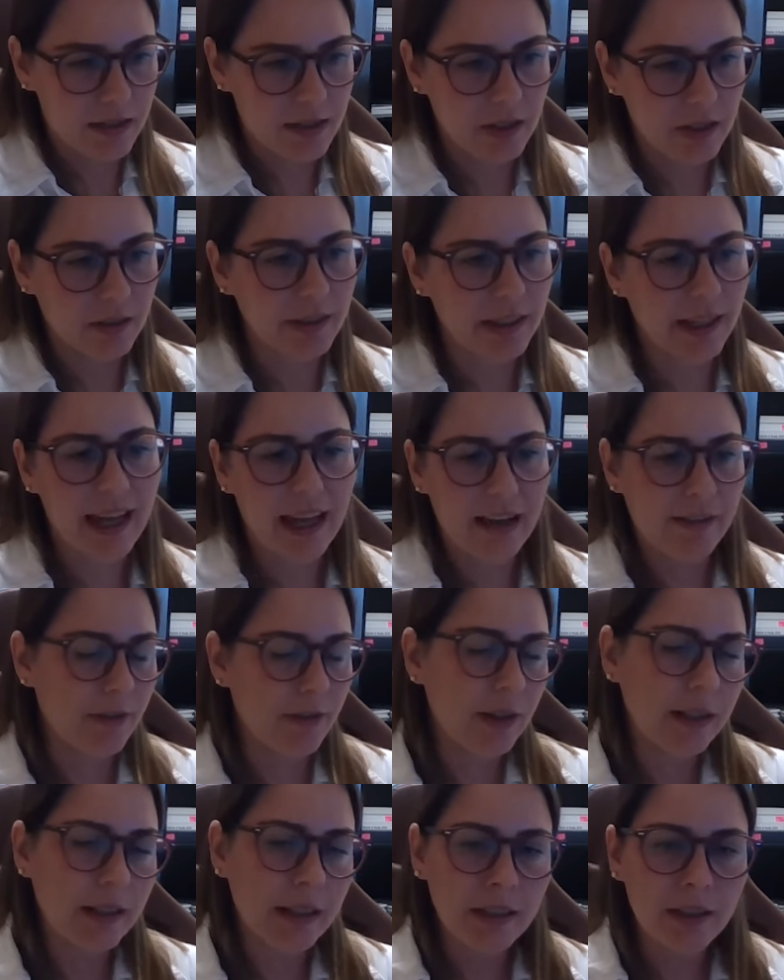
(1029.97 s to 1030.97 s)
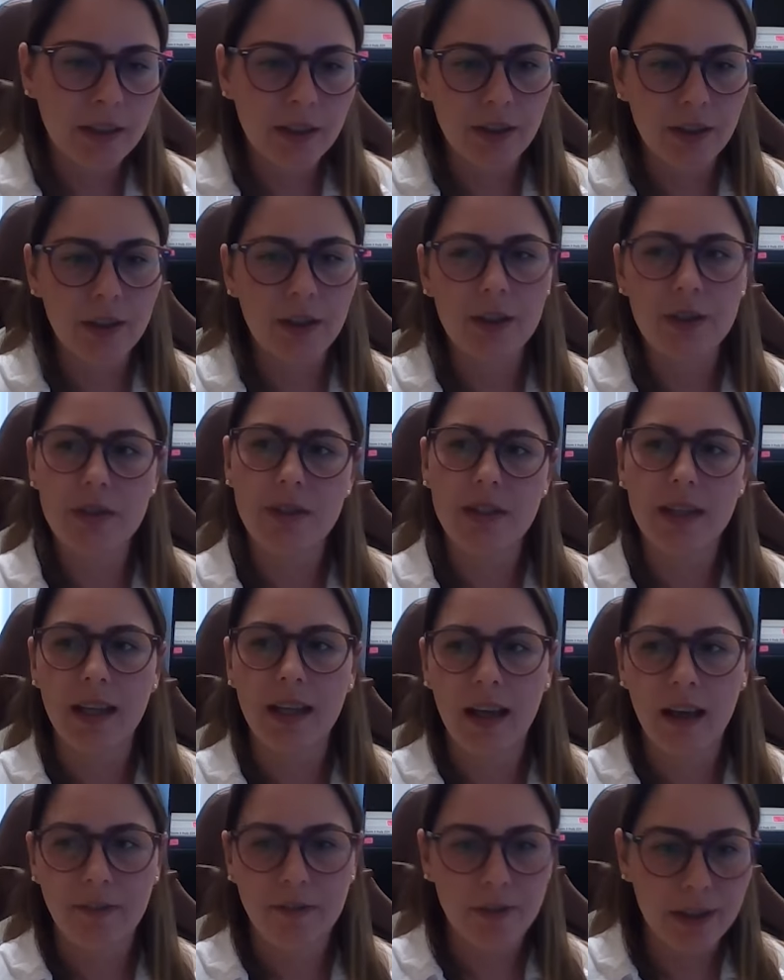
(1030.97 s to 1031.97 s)
So they have running nose, they
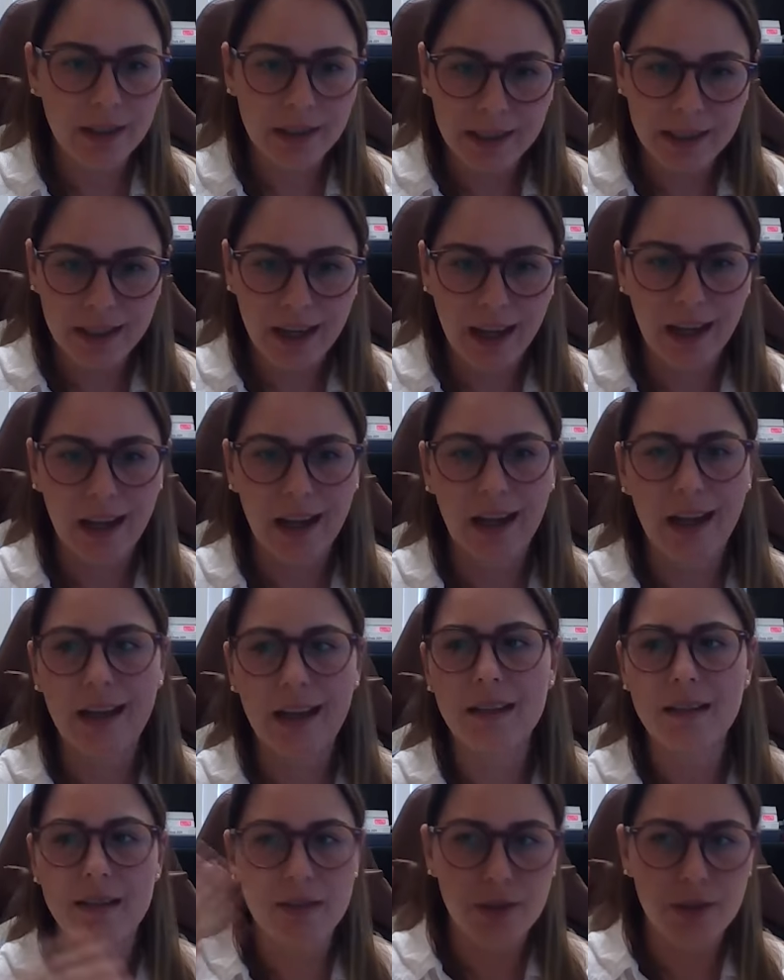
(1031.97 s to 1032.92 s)
have running eyes,